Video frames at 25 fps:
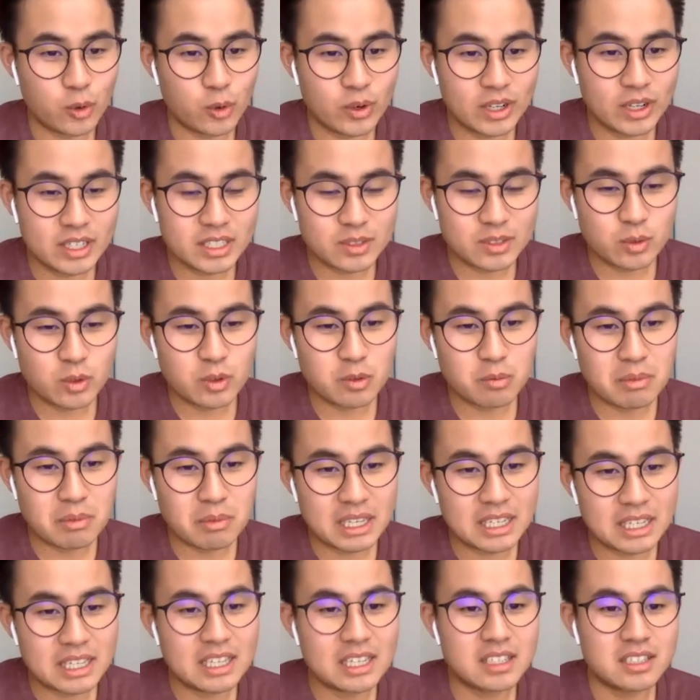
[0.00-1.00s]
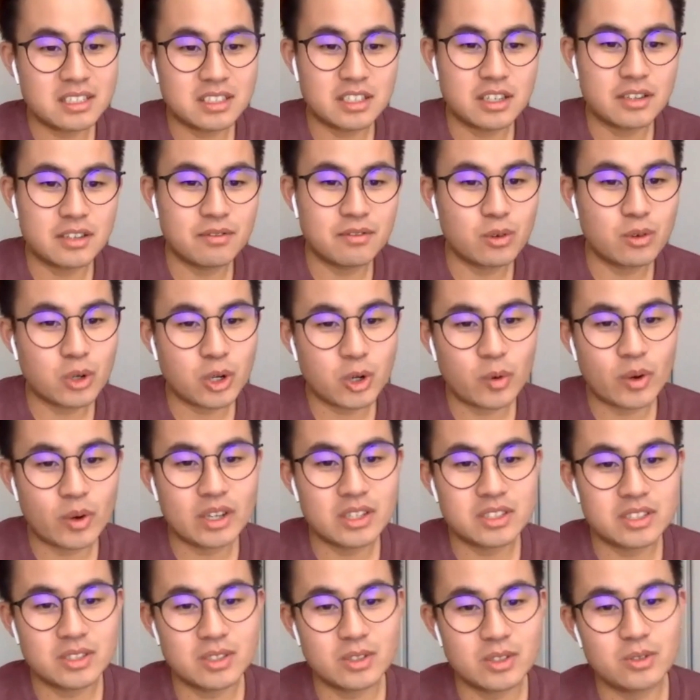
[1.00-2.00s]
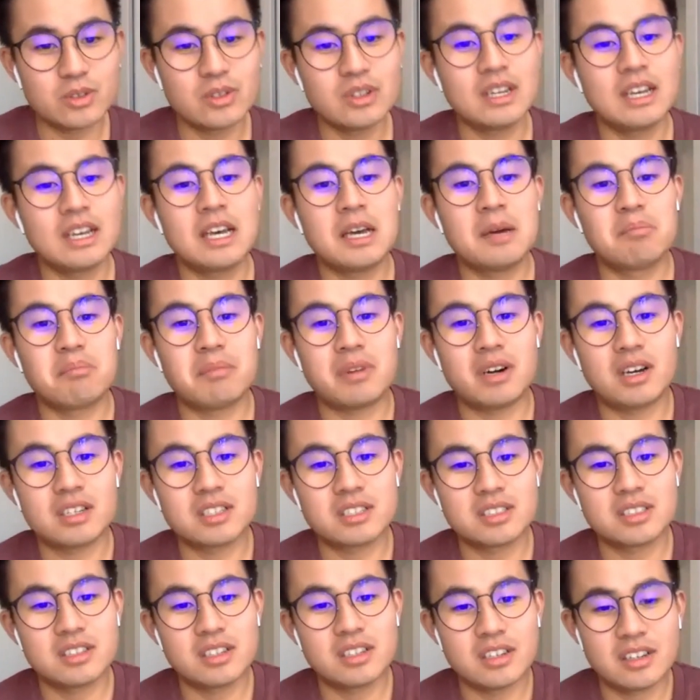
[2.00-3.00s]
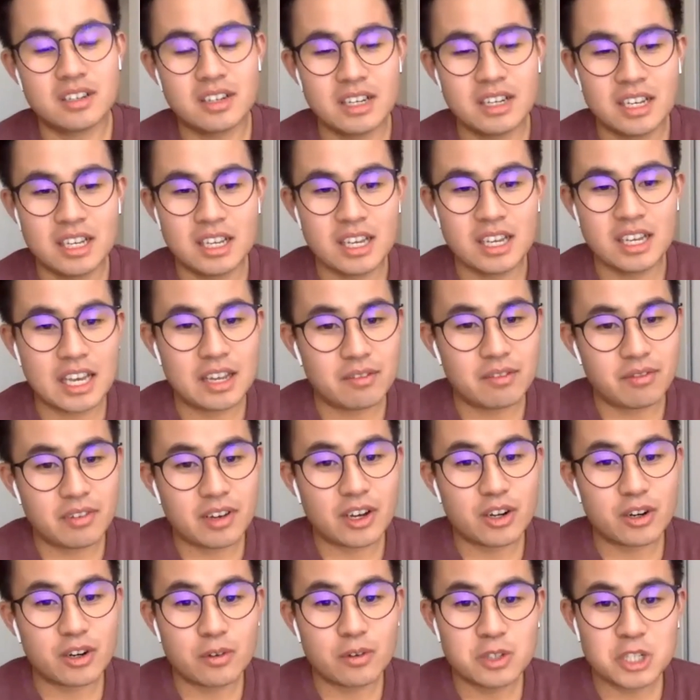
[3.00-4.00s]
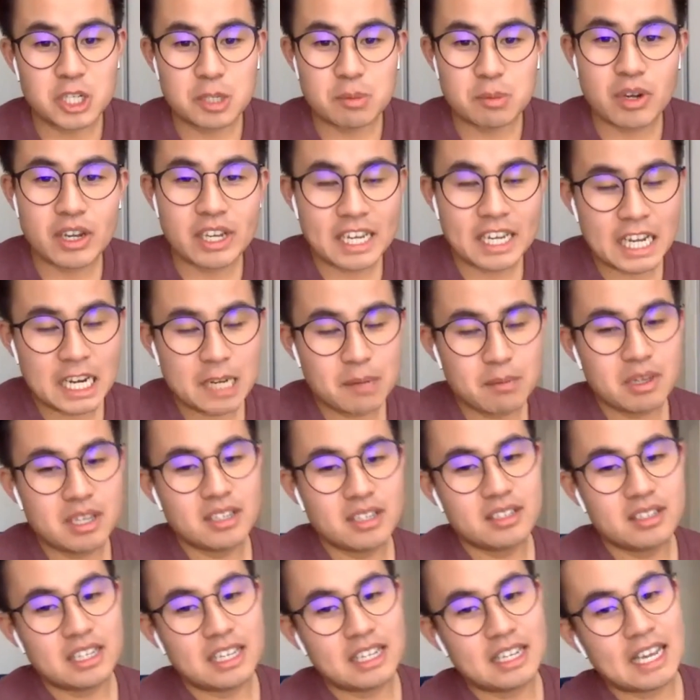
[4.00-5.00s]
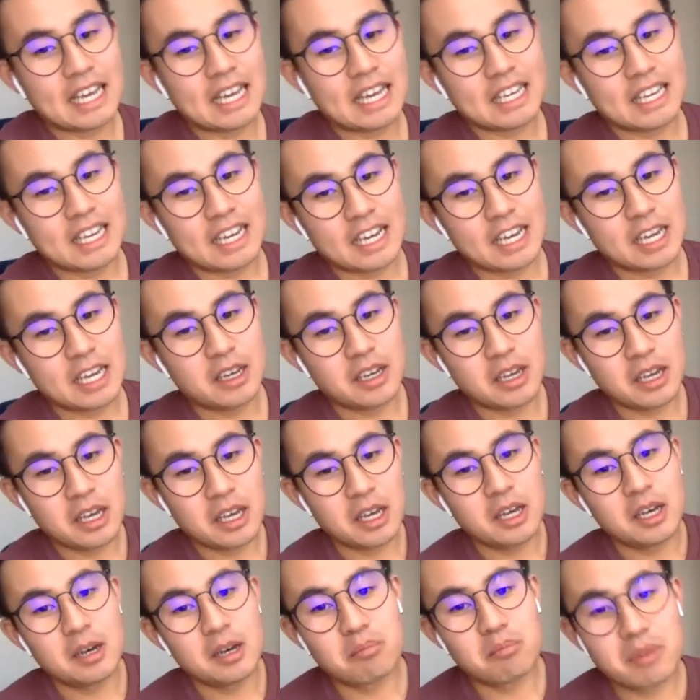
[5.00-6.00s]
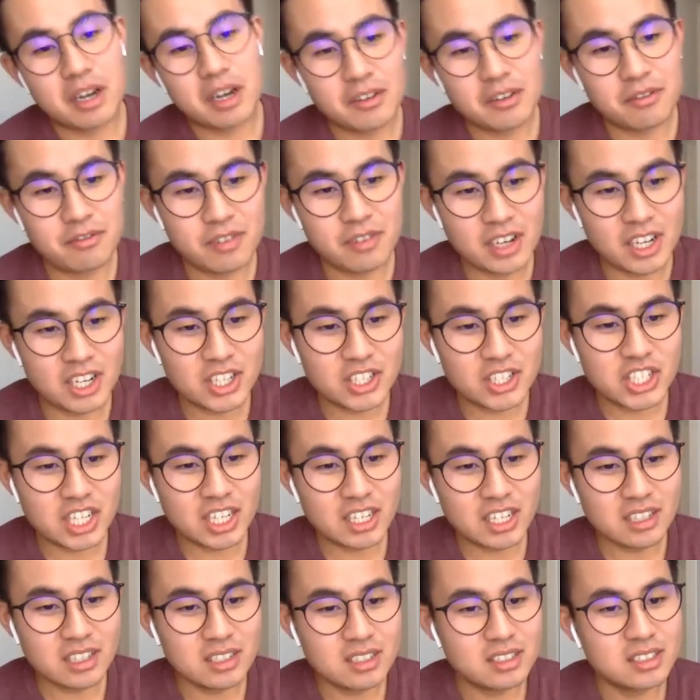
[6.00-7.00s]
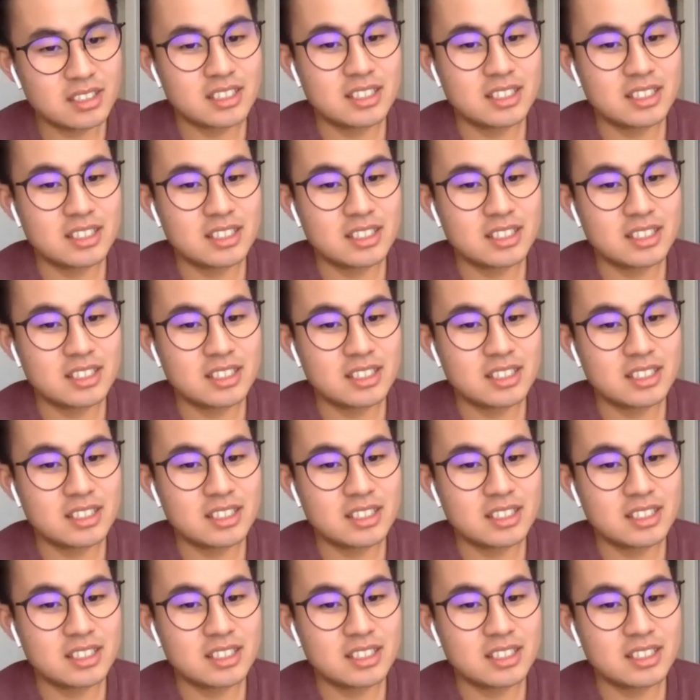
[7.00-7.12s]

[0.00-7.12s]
always with me is Sifu Gawain, master and founder of Jhung Academy, and aka my Faja.